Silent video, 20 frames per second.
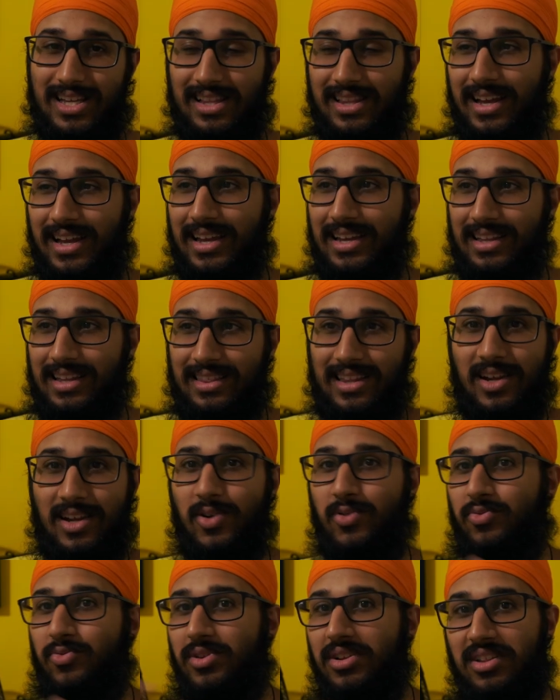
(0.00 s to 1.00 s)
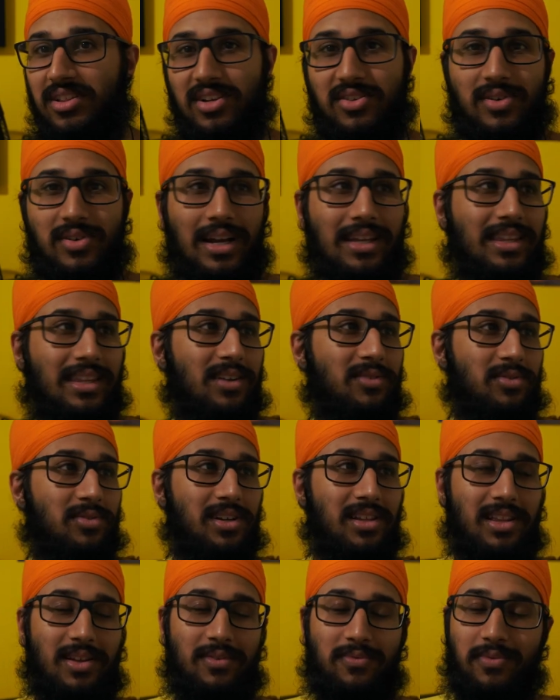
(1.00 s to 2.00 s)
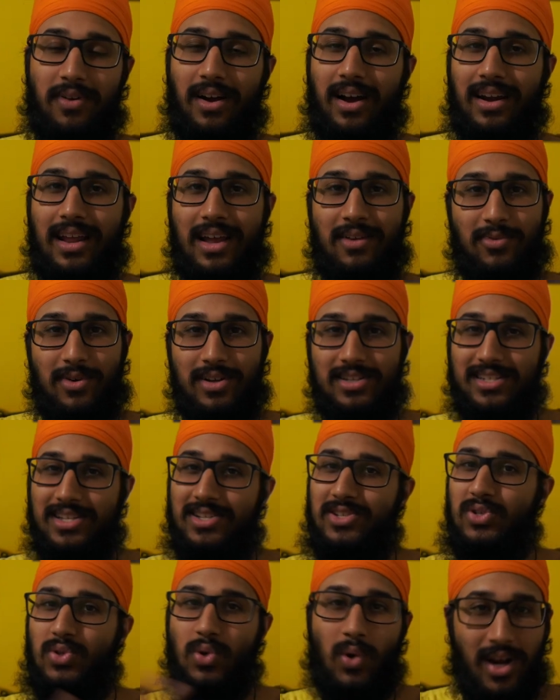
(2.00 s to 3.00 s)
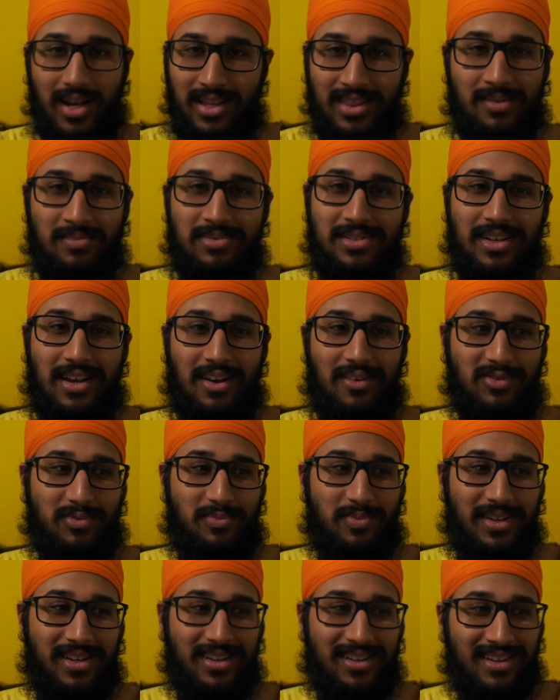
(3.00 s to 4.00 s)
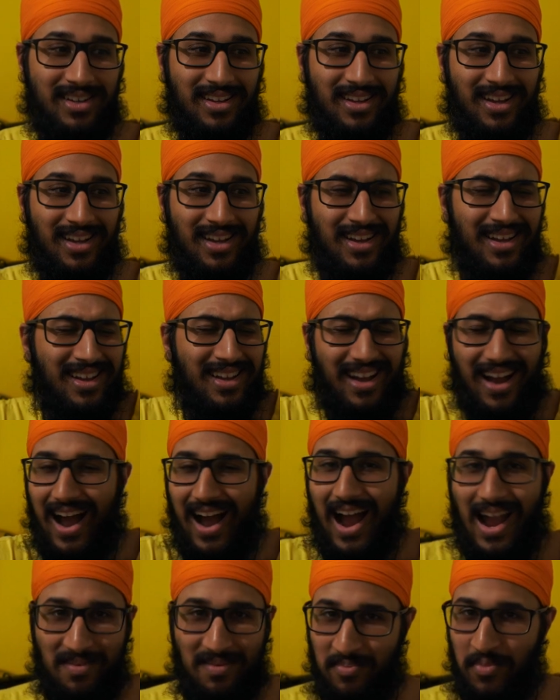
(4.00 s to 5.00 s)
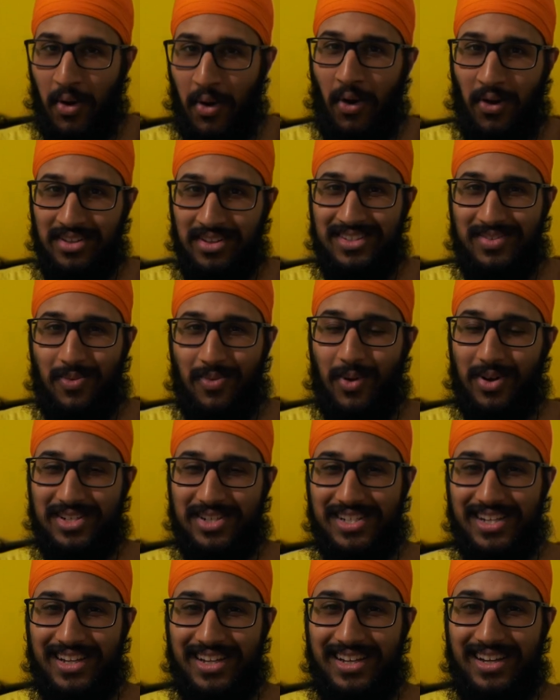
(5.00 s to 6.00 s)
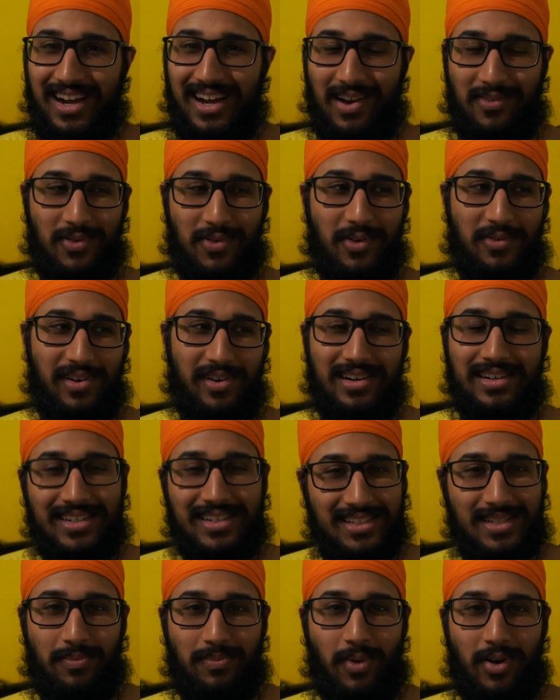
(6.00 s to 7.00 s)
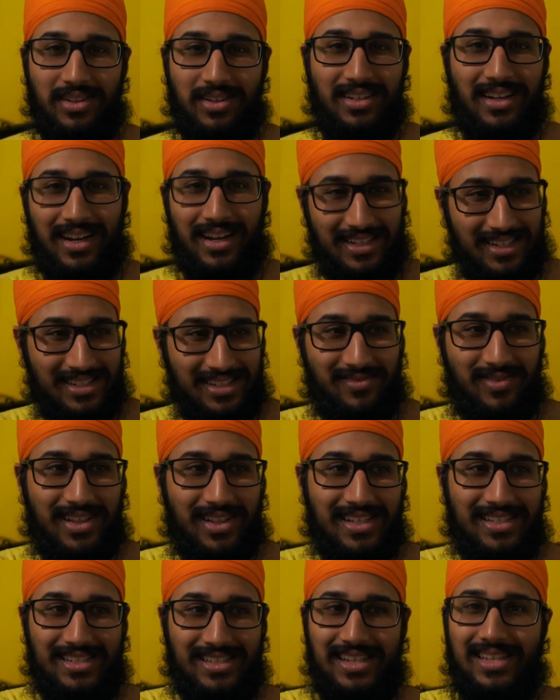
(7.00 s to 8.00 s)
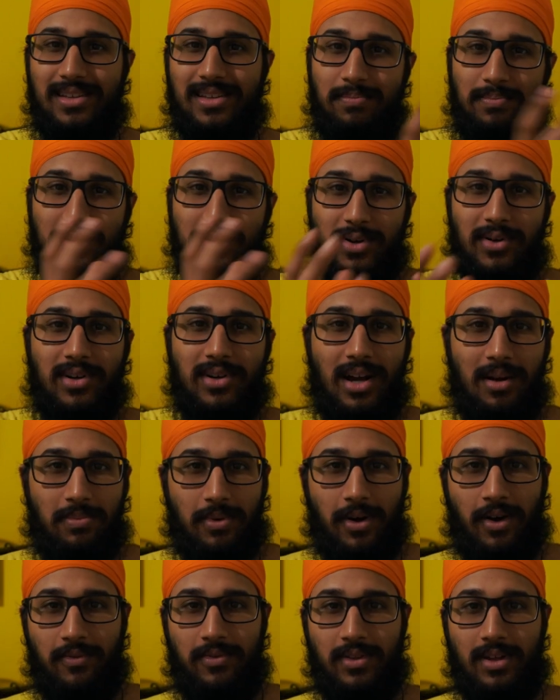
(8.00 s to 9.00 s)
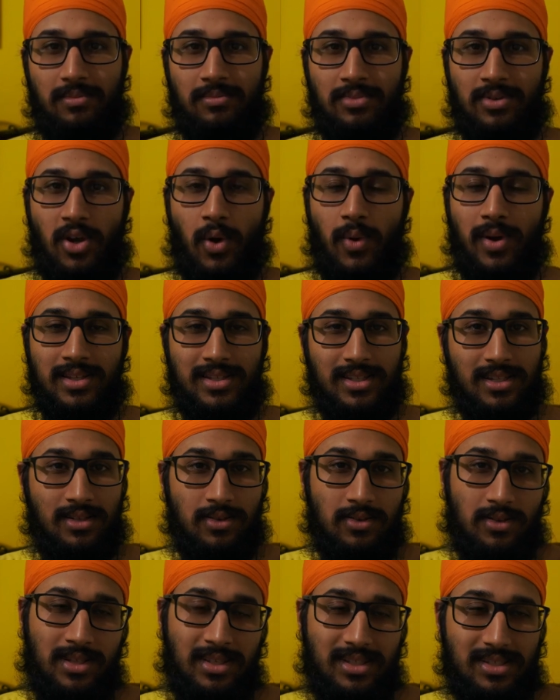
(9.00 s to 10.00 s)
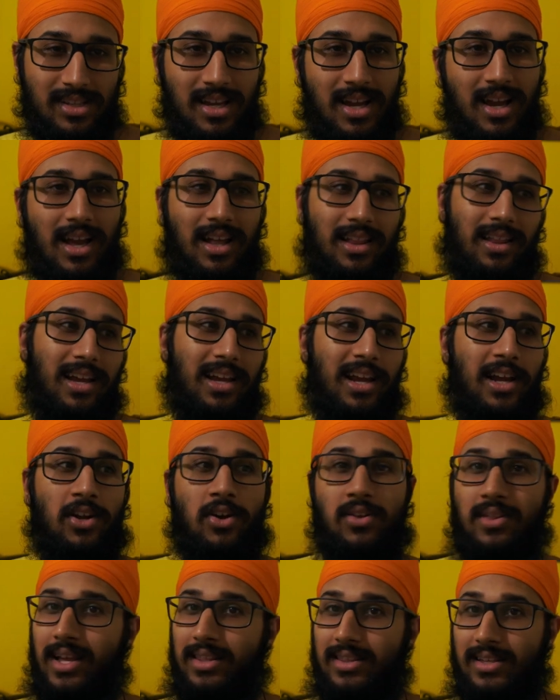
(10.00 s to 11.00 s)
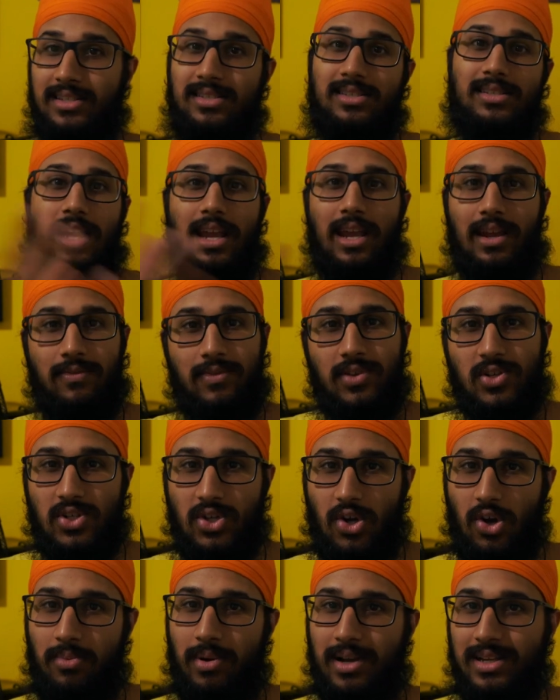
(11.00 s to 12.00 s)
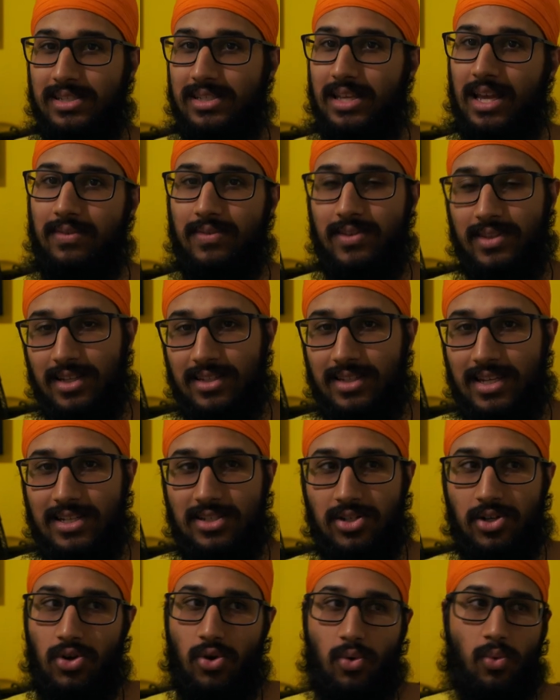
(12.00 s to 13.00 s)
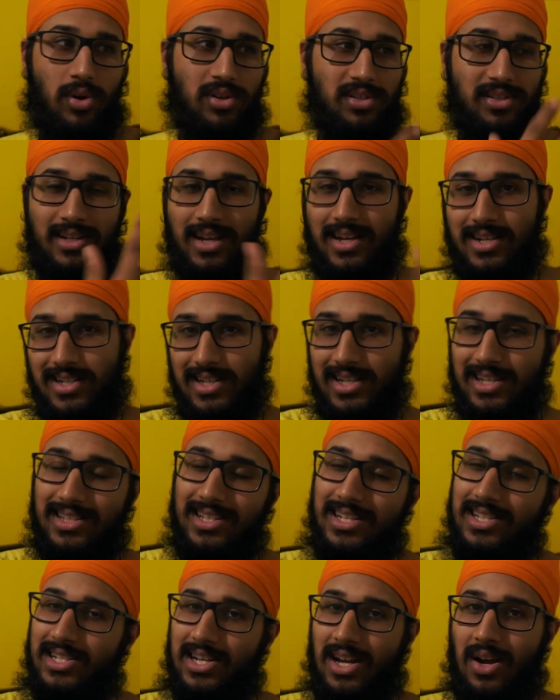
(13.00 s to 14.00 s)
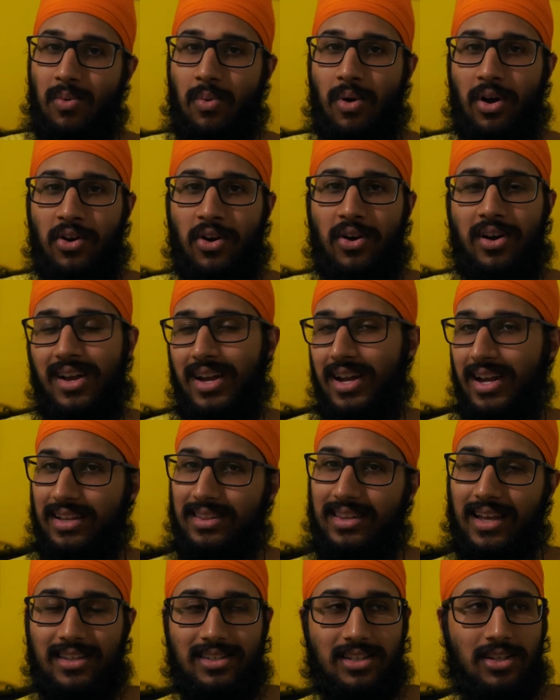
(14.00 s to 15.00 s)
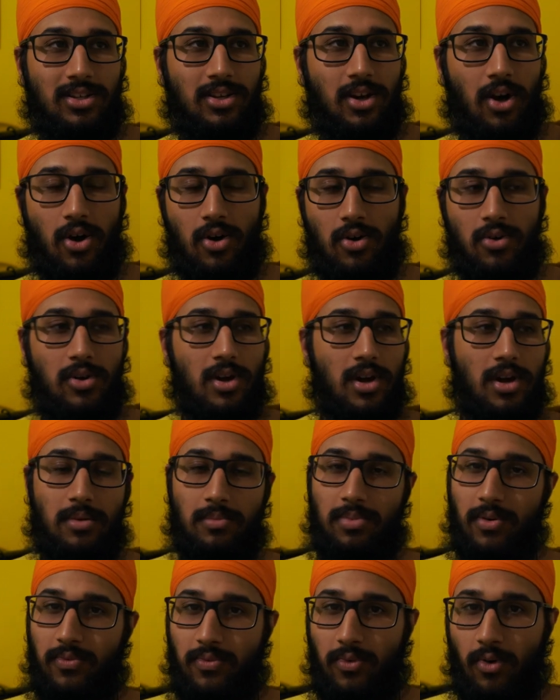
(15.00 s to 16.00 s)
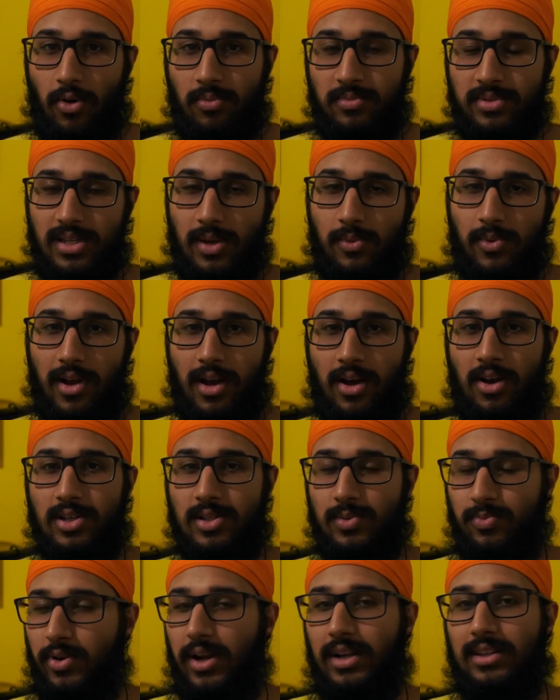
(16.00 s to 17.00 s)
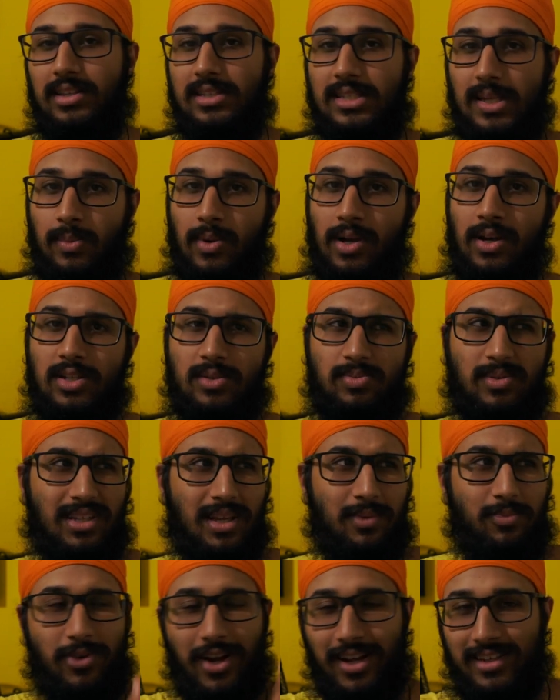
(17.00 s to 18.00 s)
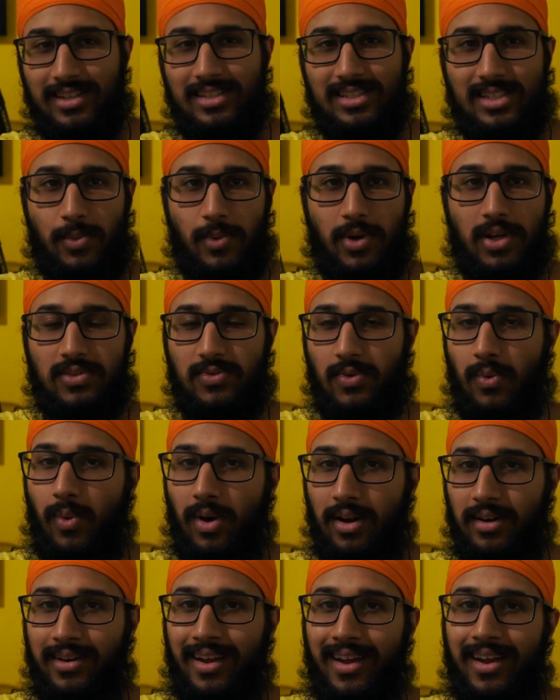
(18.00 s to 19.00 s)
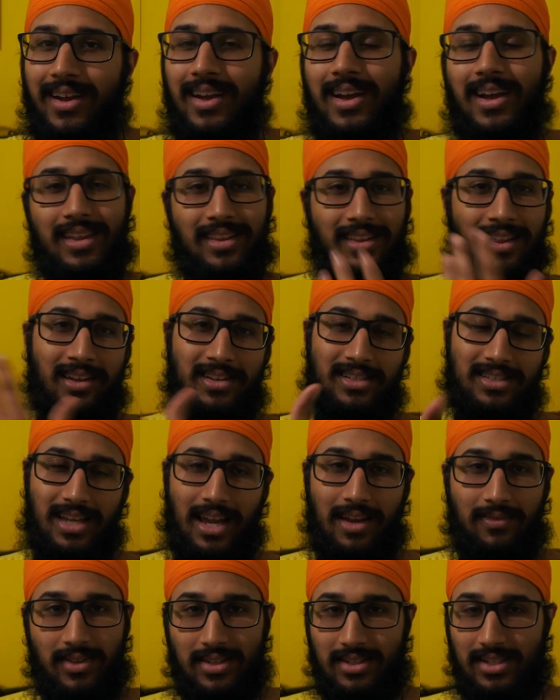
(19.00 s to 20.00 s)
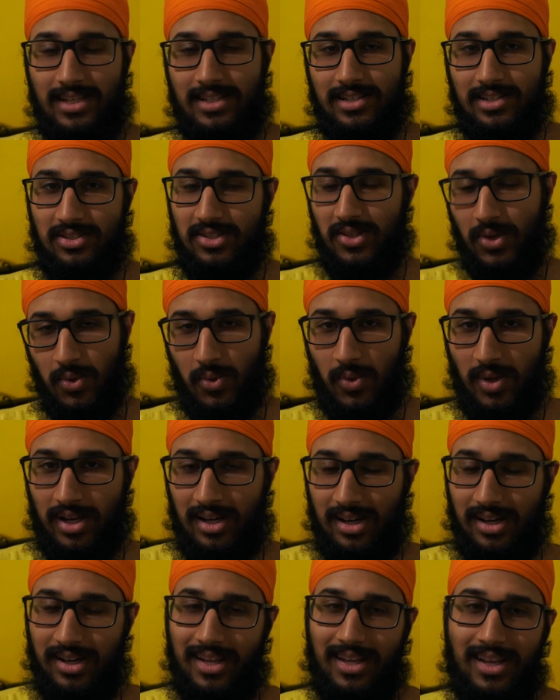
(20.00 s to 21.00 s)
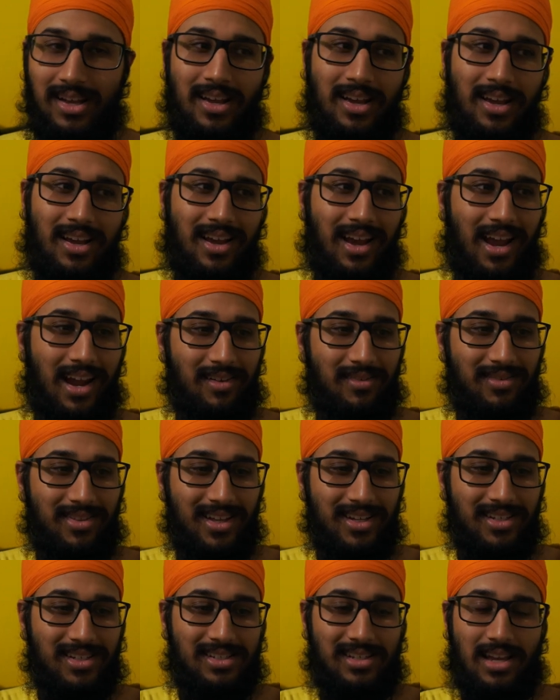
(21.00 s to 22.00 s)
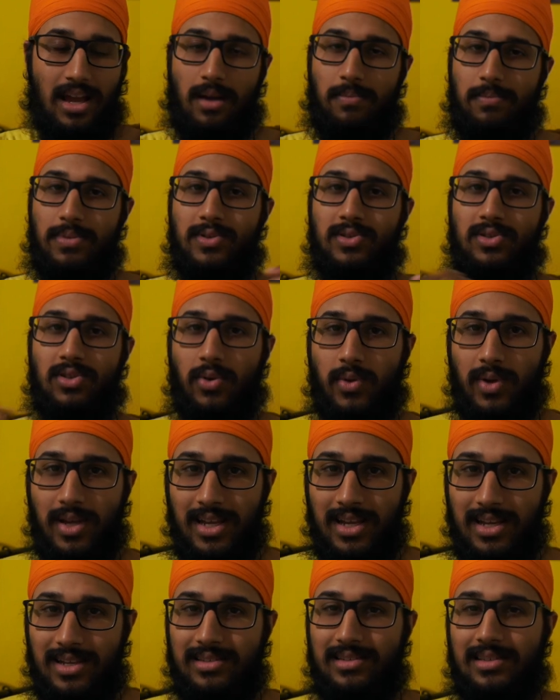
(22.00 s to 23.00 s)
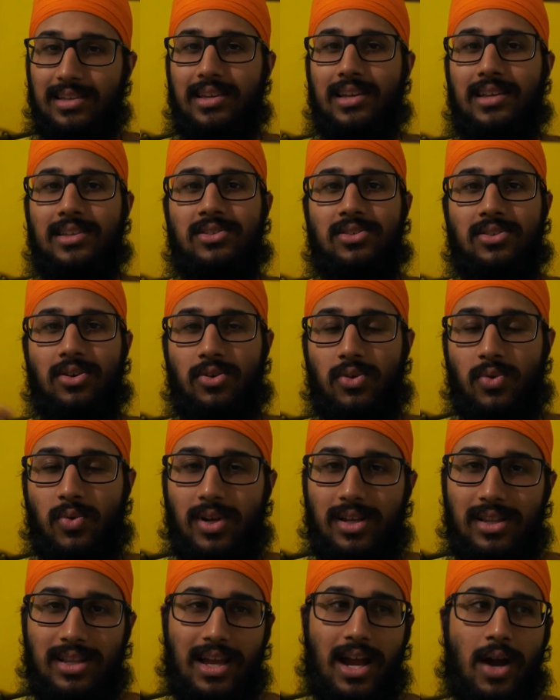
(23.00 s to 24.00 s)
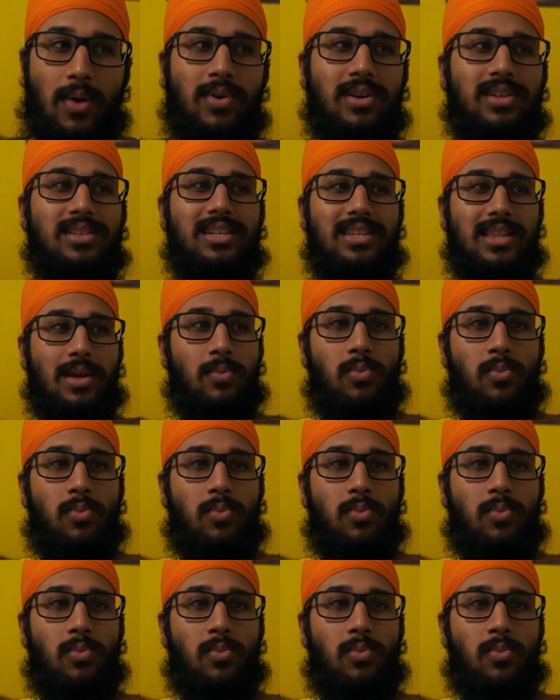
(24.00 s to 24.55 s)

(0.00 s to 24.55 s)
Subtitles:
it like they're really great, they're really fun, everyone's enjoying themselves, but I'm not watching it. I feel very disappointed. I didn't really see the build-up of them going to do this. Like, I know they had to save the show by saving the teacher who wasn't actually a teacher and whatnot. They had to go perform somewhere else, practice somewhere else, but they practiced somewhere else for one day. They saved the teacher so quickly. Everything just happened so easily and so quickly. I want